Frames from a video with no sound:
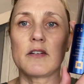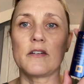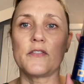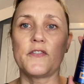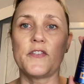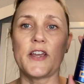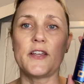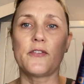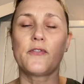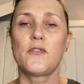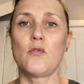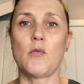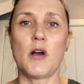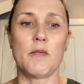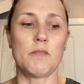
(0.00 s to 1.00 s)

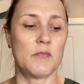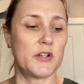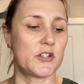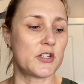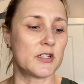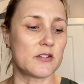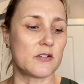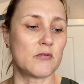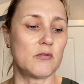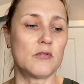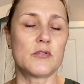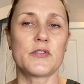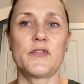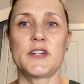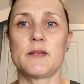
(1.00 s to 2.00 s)
faithful one, which is
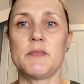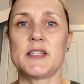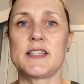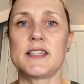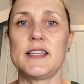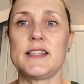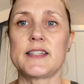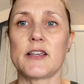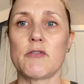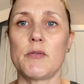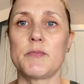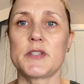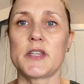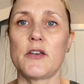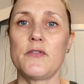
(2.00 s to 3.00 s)
called Vitamin C
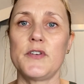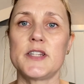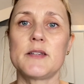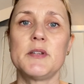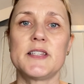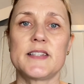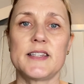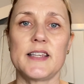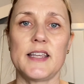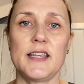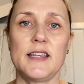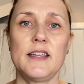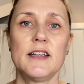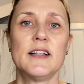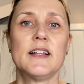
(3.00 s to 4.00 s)
Serum. So vitamin
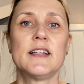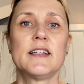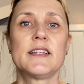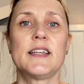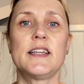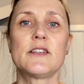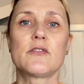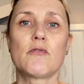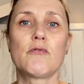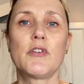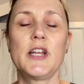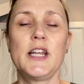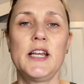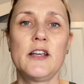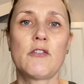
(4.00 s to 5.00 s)
C is
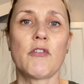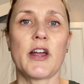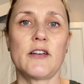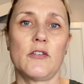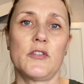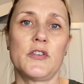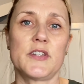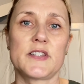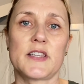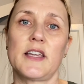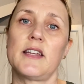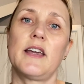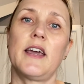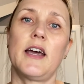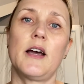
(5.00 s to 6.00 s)
really great on the
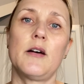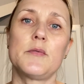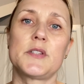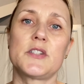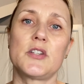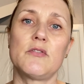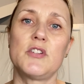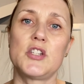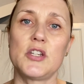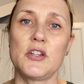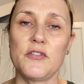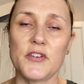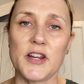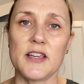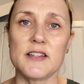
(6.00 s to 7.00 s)
skin. It helps to
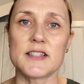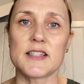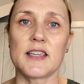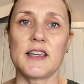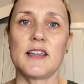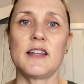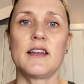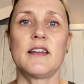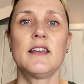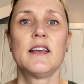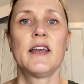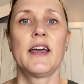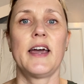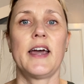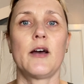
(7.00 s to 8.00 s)
rejuvenate the skin,
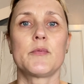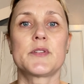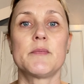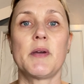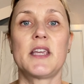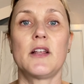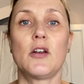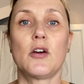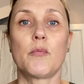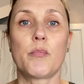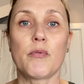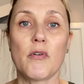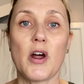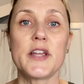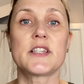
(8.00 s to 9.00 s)
helps to make it look
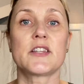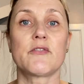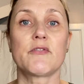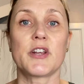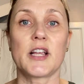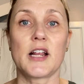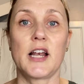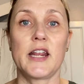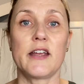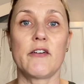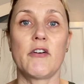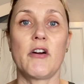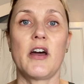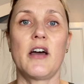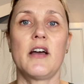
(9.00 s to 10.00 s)
brighter and
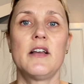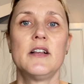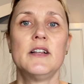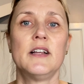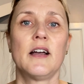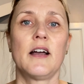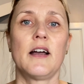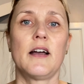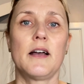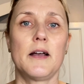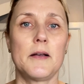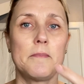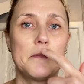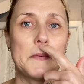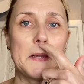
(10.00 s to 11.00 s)
clearer.
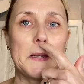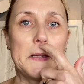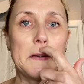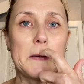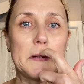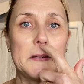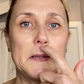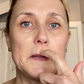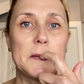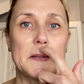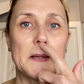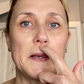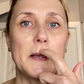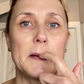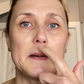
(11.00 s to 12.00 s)
Um, you can
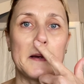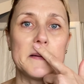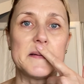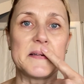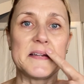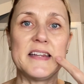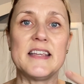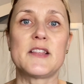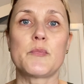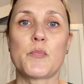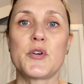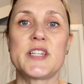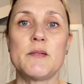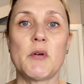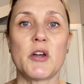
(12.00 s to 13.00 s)
use it underneath
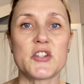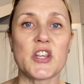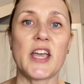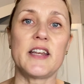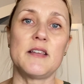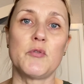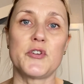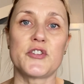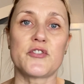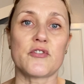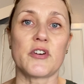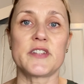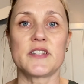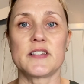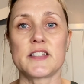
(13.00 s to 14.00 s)
pretty much any
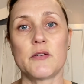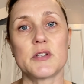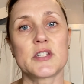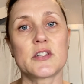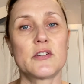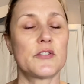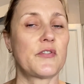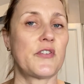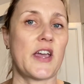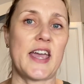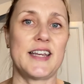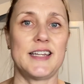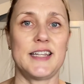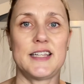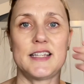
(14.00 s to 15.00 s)
moisturiser, so it's good for
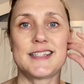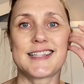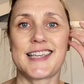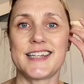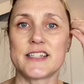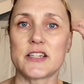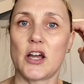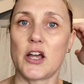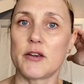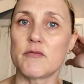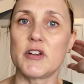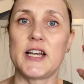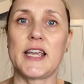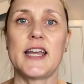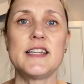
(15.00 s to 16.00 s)
any skin type
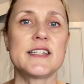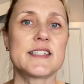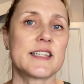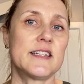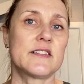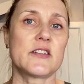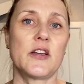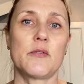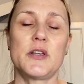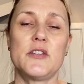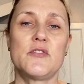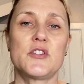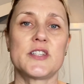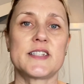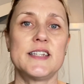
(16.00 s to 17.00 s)
really. Any skin type where
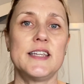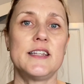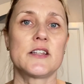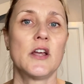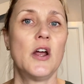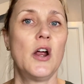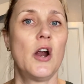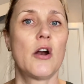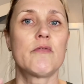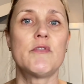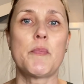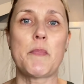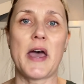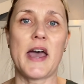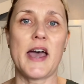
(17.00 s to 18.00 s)
you just need
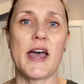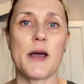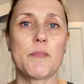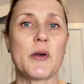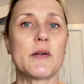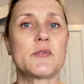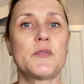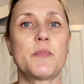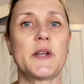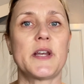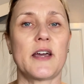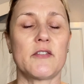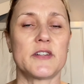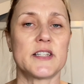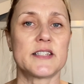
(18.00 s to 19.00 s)
repair, perhaps you've been
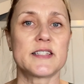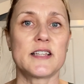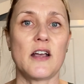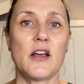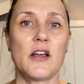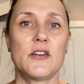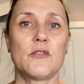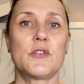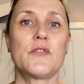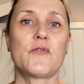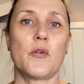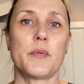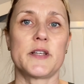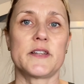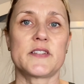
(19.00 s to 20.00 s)
out in the sun or you've
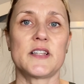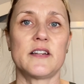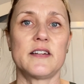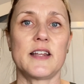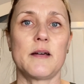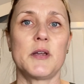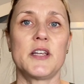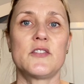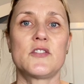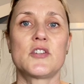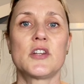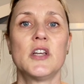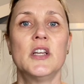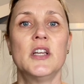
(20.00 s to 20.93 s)
got a bit of sun damage